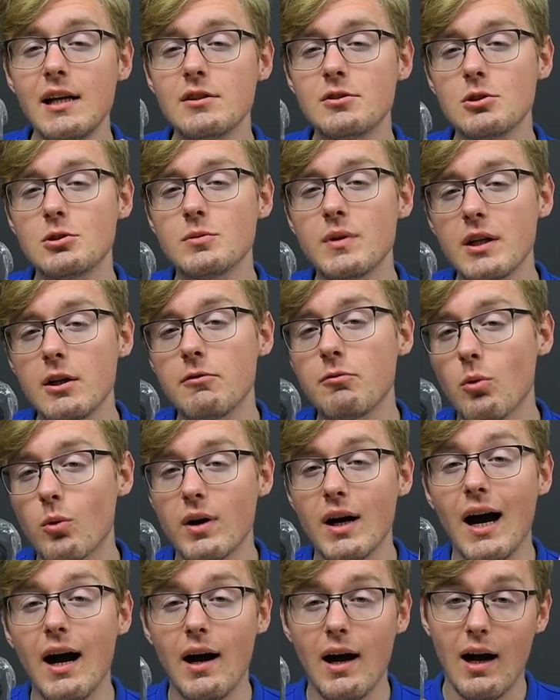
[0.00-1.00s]
to
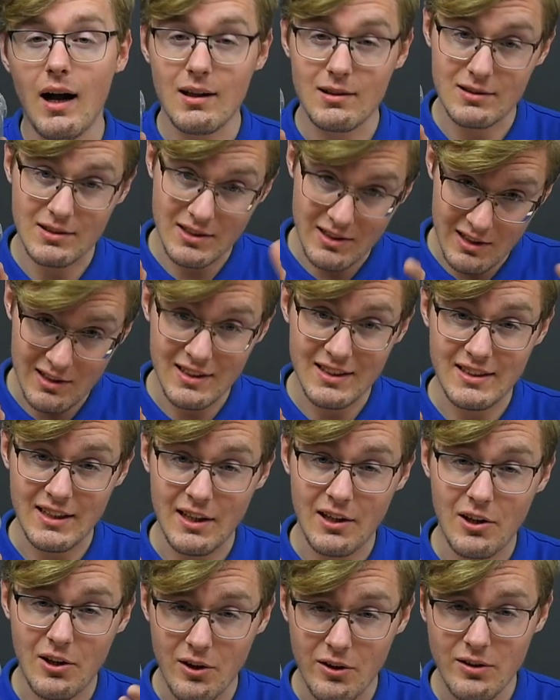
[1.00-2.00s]
24
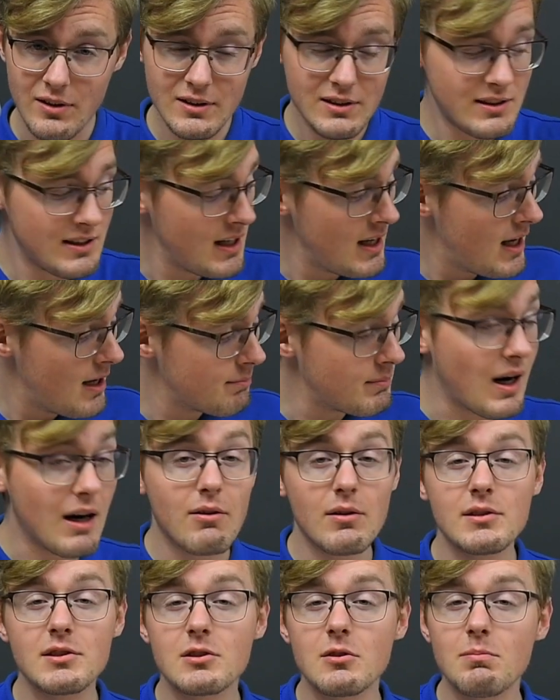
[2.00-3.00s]
alternating current
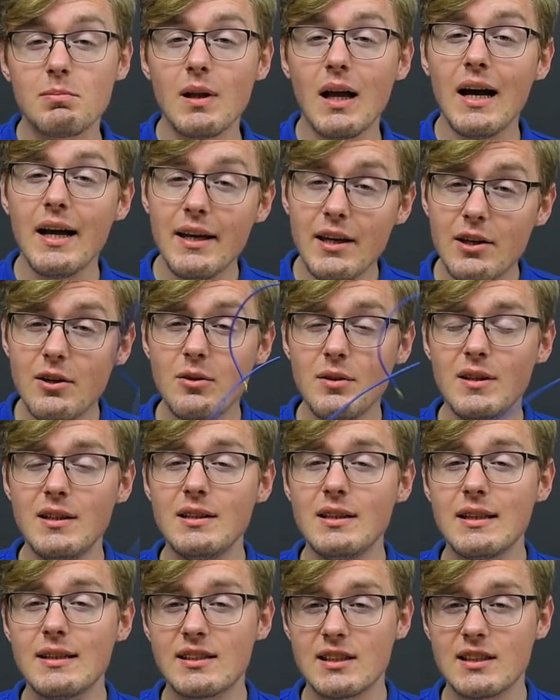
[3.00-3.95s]
power supply unit,